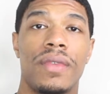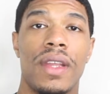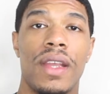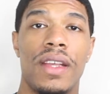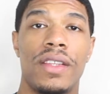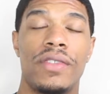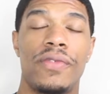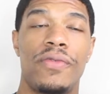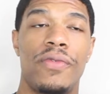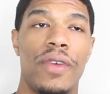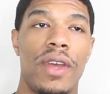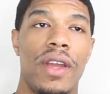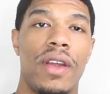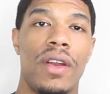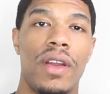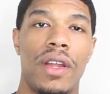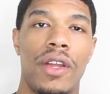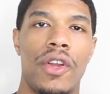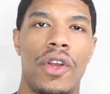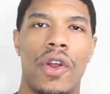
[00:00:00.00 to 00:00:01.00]
is
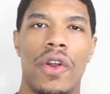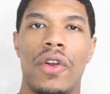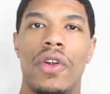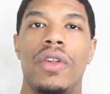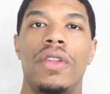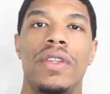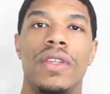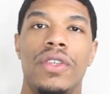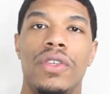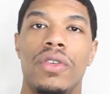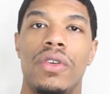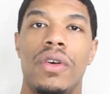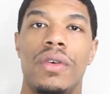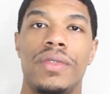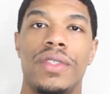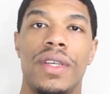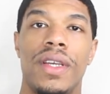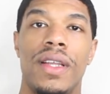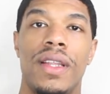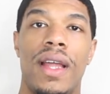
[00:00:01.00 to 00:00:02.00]
very curly, you know what
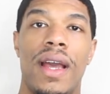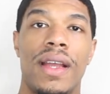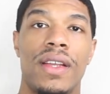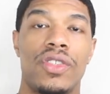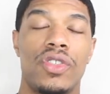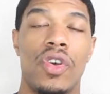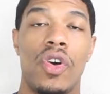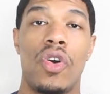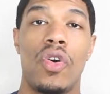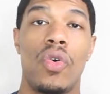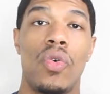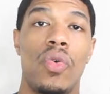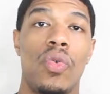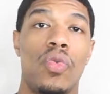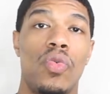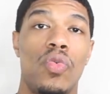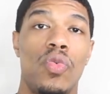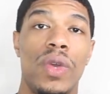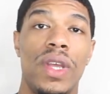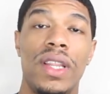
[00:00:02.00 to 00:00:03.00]
I'm saying? Like, so
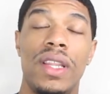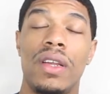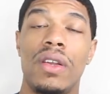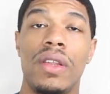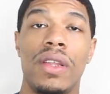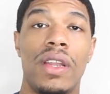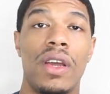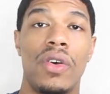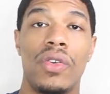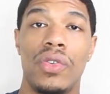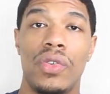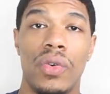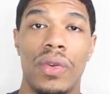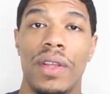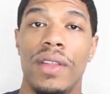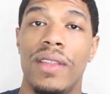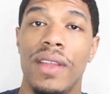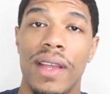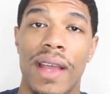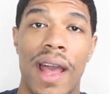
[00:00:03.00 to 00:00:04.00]
we literally don't do
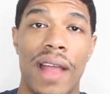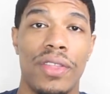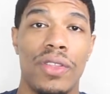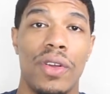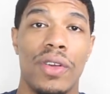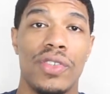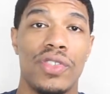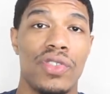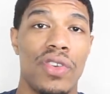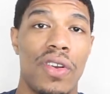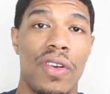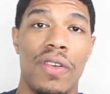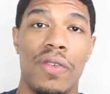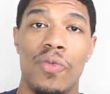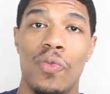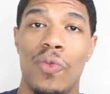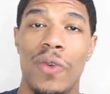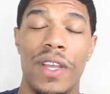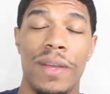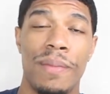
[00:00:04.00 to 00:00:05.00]
anything after a
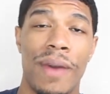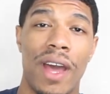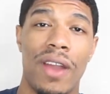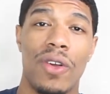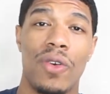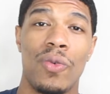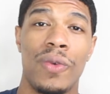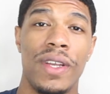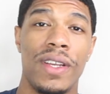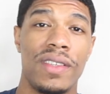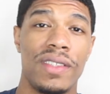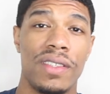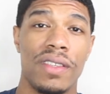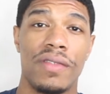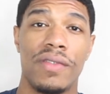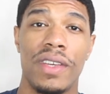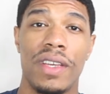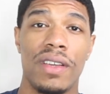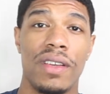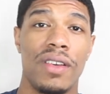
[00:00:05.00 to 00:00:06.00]
certain amount of weeks
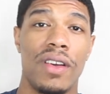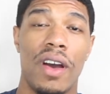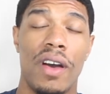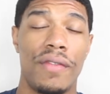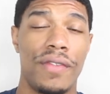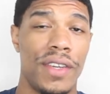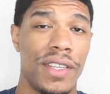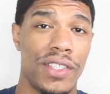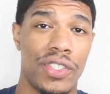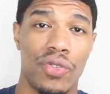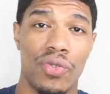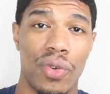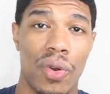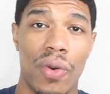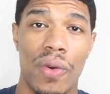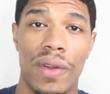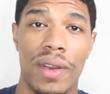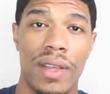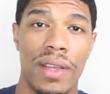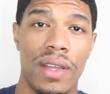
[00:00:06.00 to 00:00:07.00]
of us
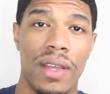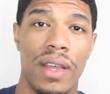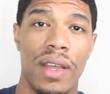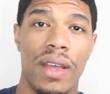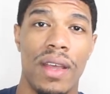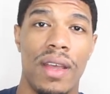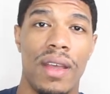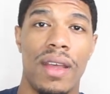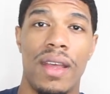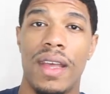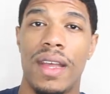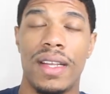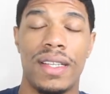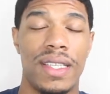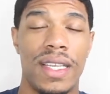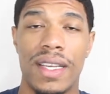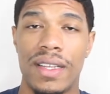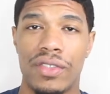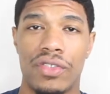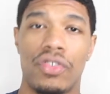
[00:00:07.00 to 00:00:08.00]
growing it,
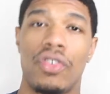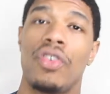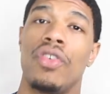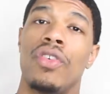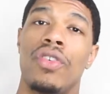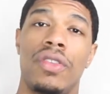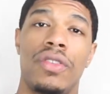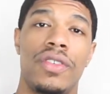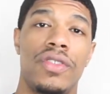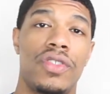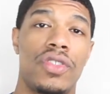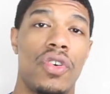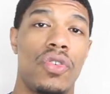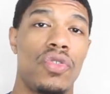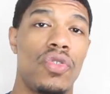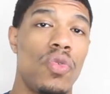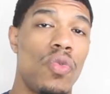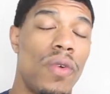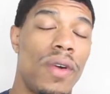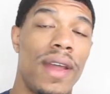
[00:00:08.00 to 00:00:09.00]
it gets curly. So
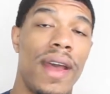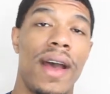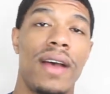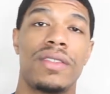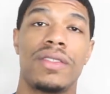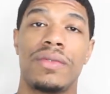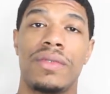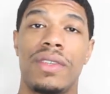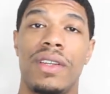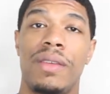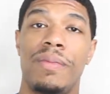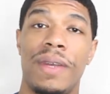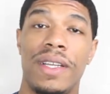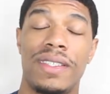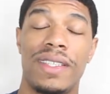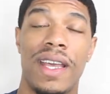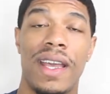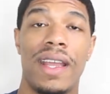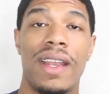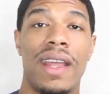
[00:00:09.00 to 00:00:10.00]
you wanna have something to
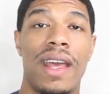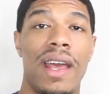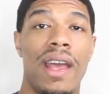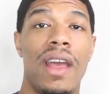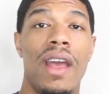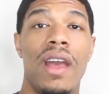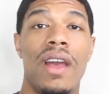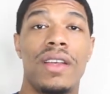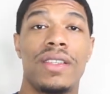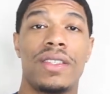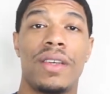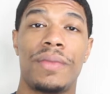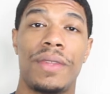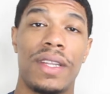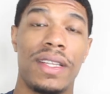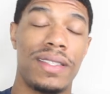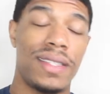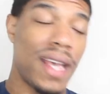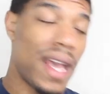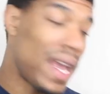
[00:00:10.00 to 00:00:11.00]
maintain that,
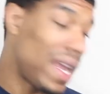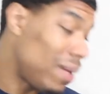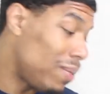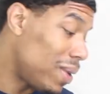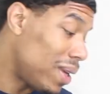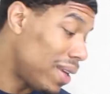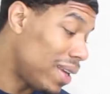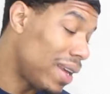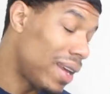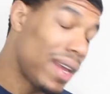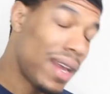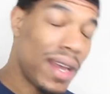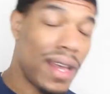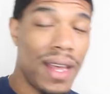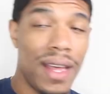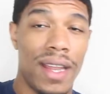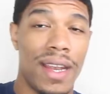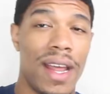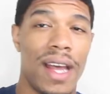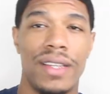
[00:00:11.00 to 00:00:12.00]
something to tame it,
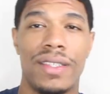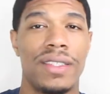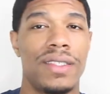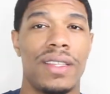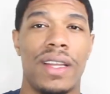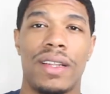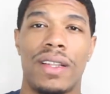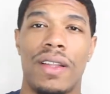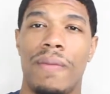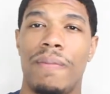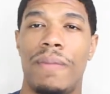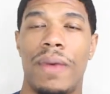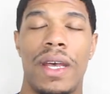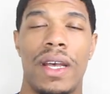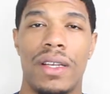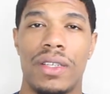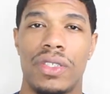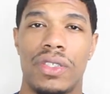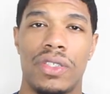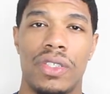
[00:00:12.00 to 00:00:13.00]
and that's just like the
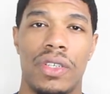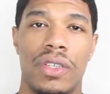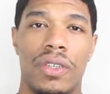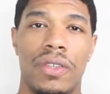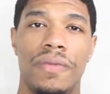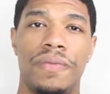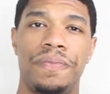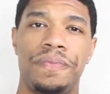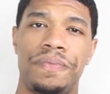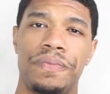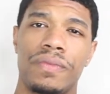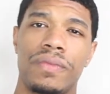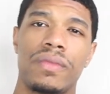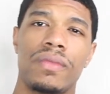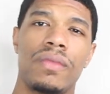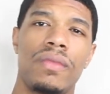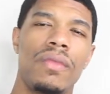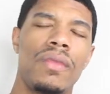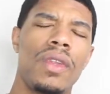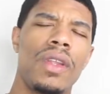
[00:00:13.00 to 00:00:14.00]
best. So
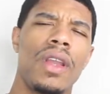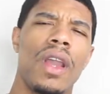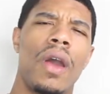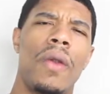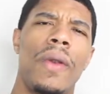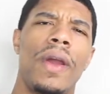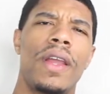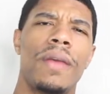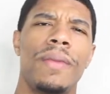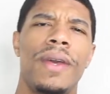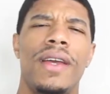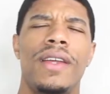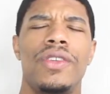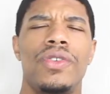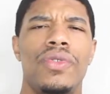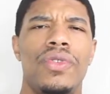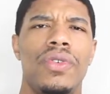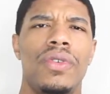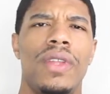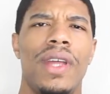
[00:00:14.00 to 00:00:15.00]
I recommend
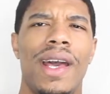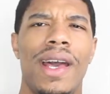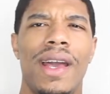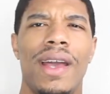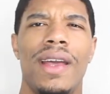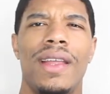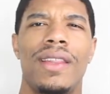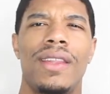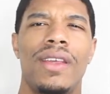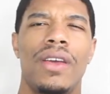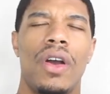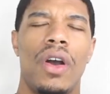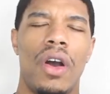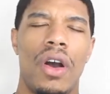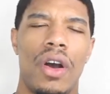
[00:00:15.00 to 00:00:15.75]
you do that. And then